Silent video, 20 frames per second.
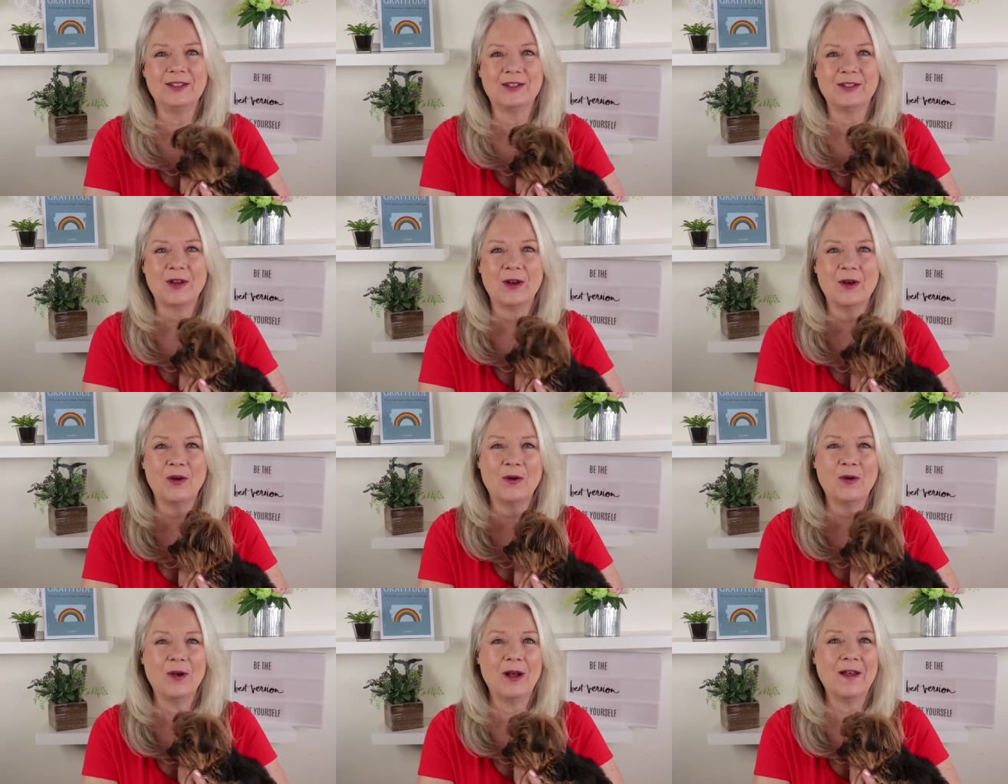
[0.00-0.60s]

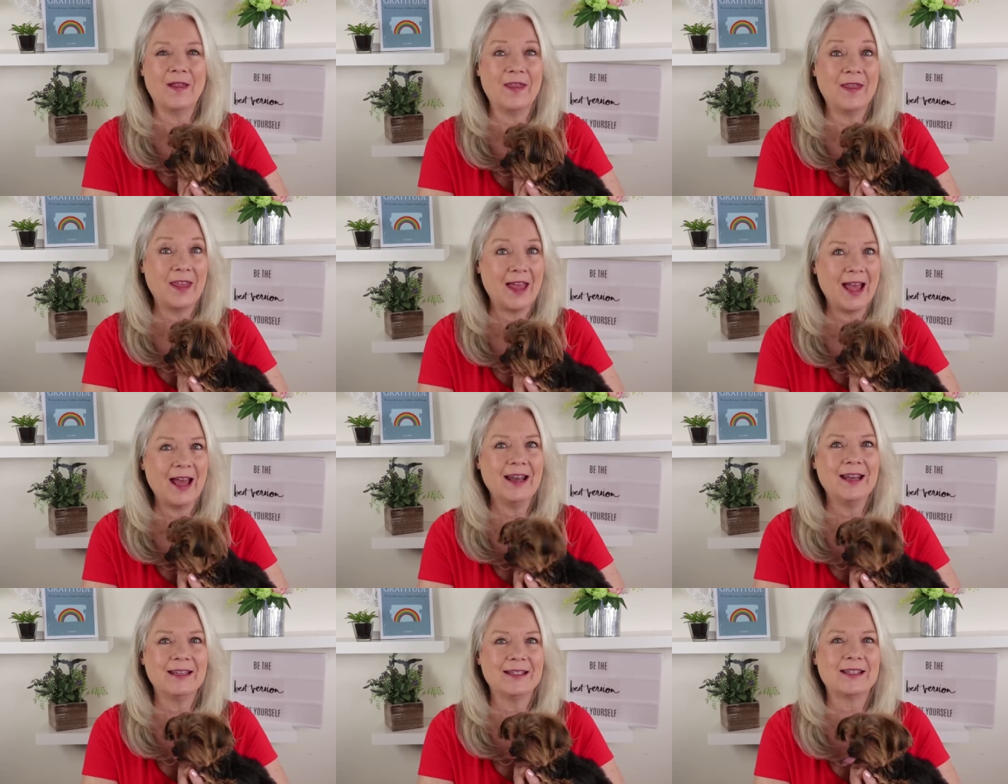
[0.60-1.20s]
So uh,
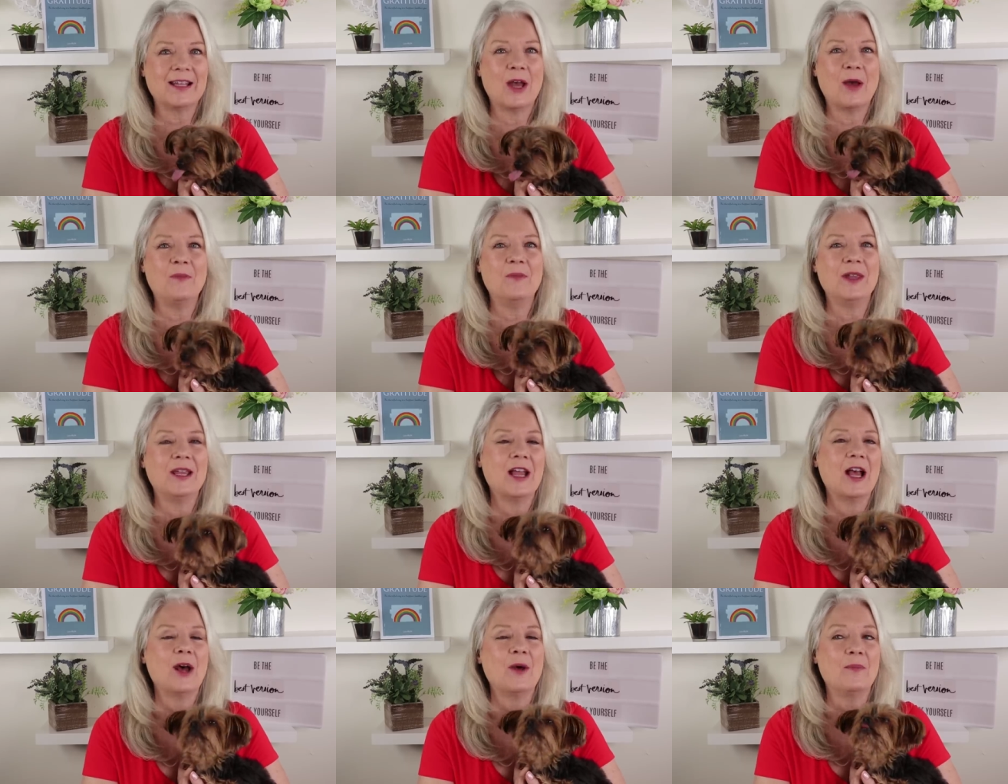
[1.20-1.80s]
that is
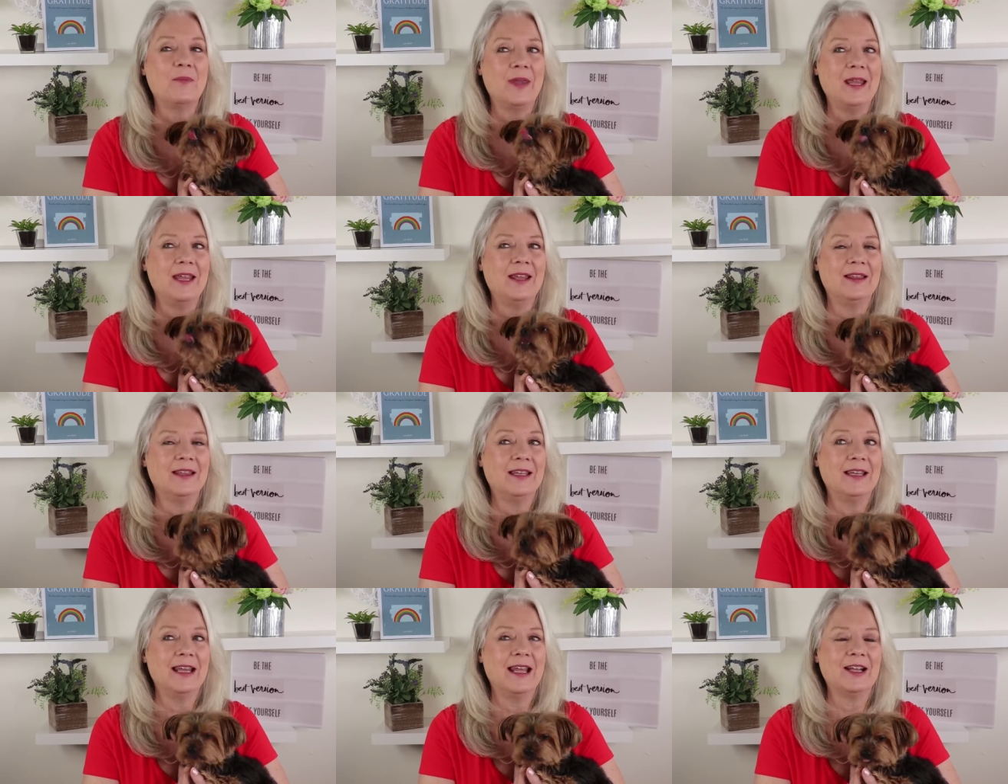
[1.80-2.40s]
coming up
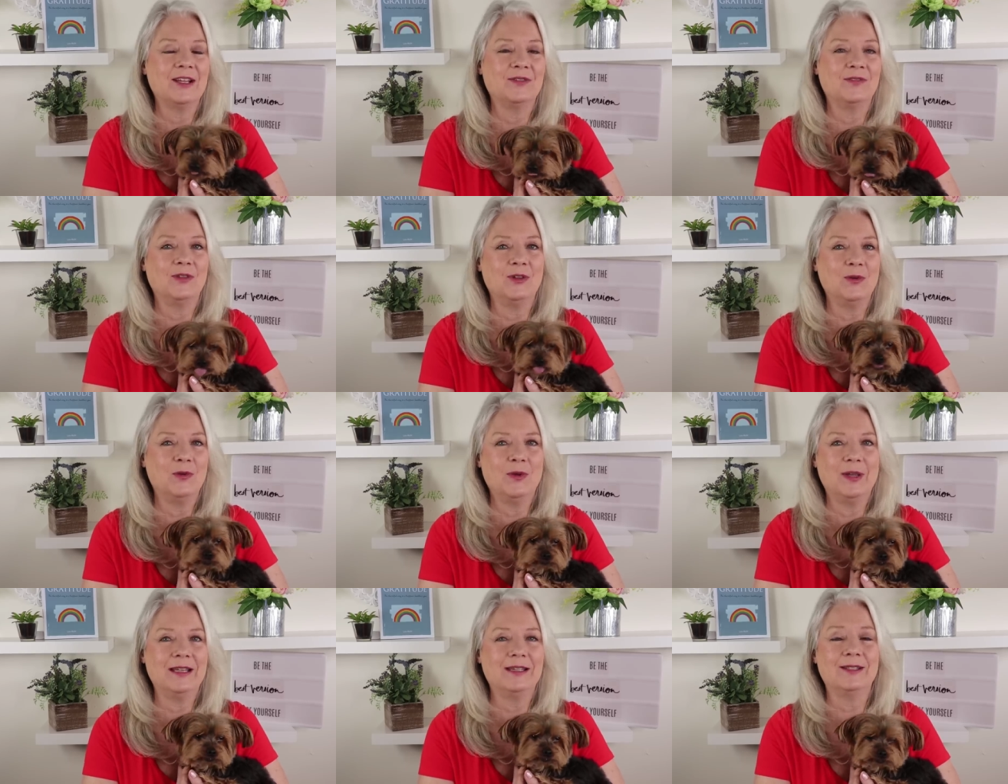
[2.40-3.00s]
in the next
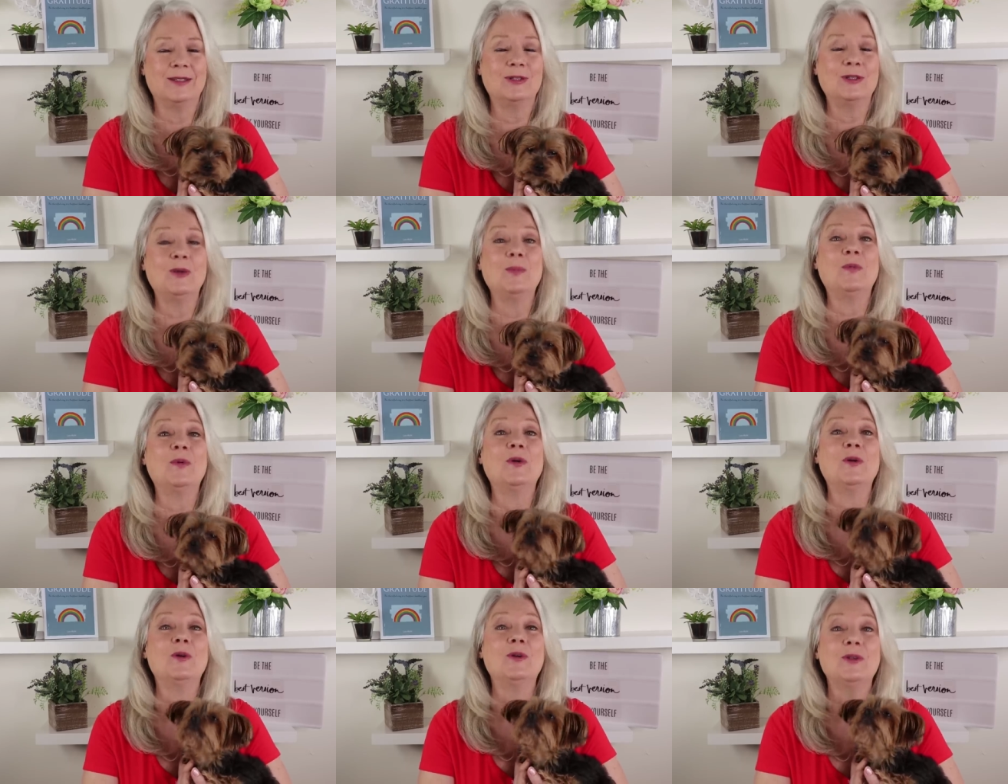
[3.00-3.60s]
few weeks.
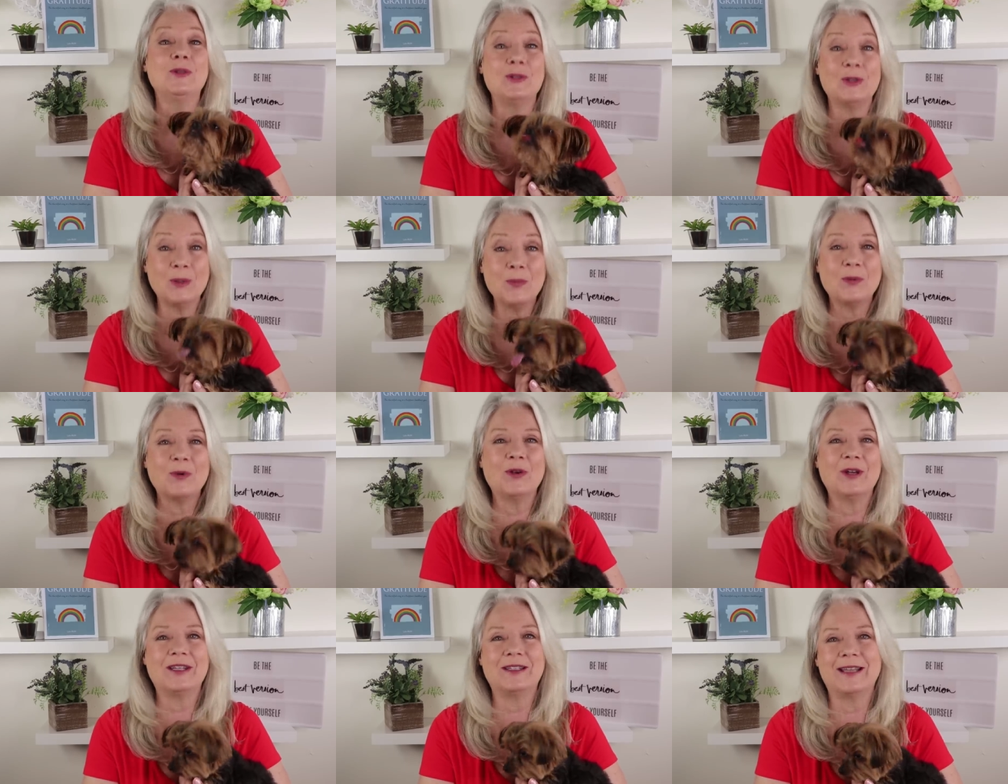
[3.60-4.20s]
Super,
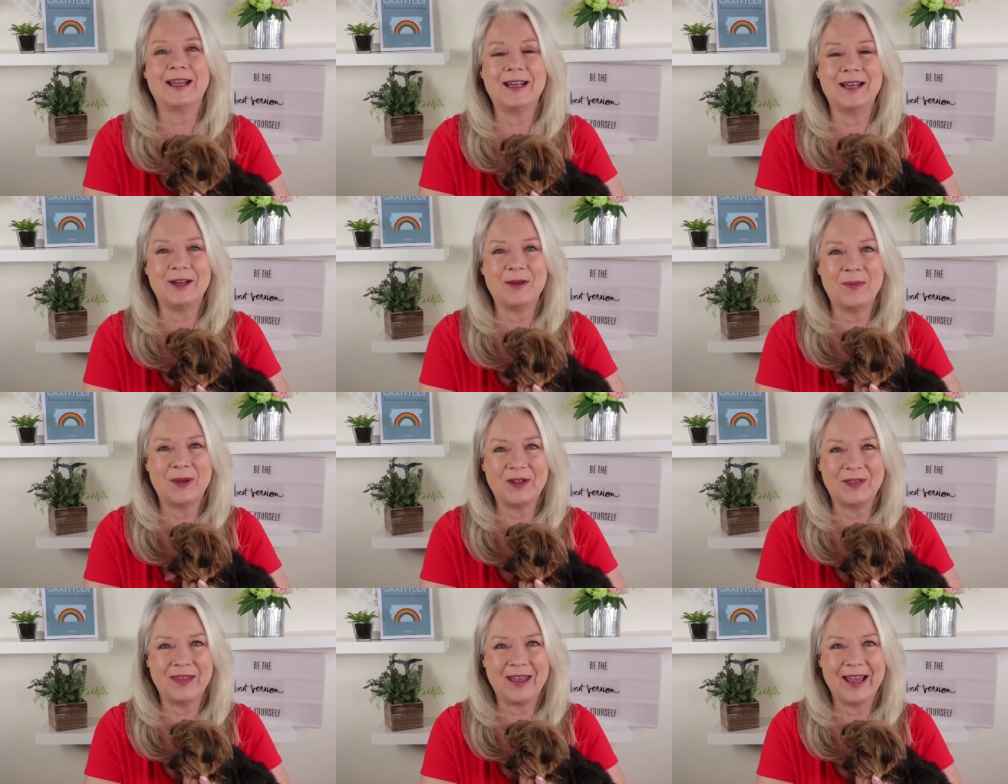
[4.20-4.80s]
super excited
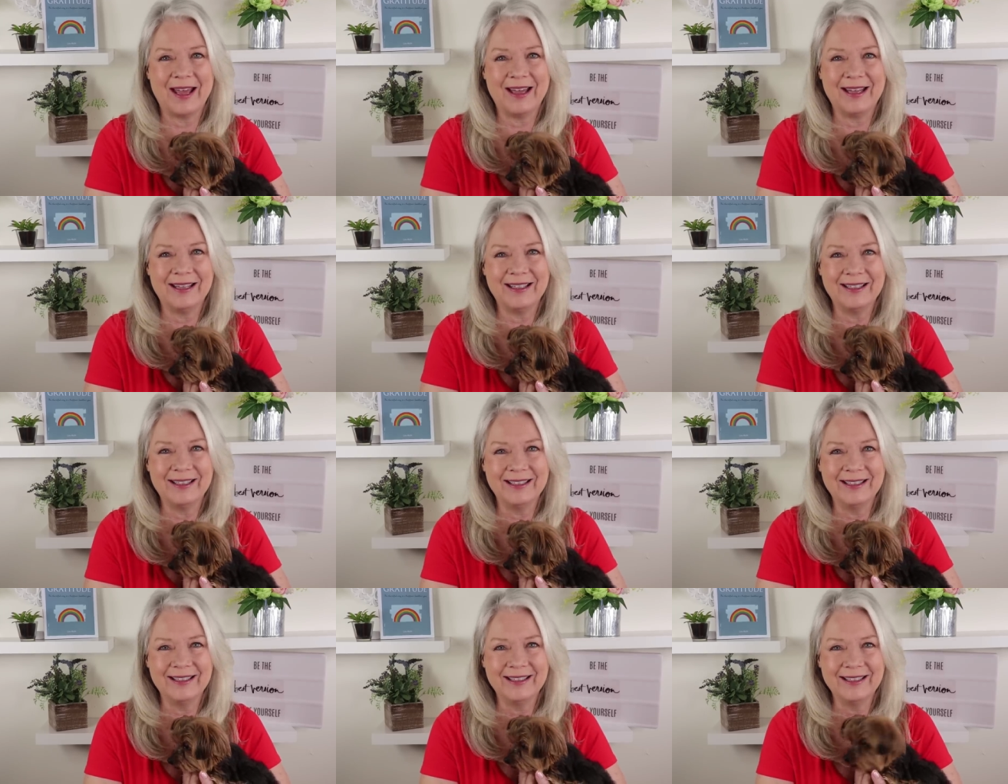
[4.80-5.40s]
about that.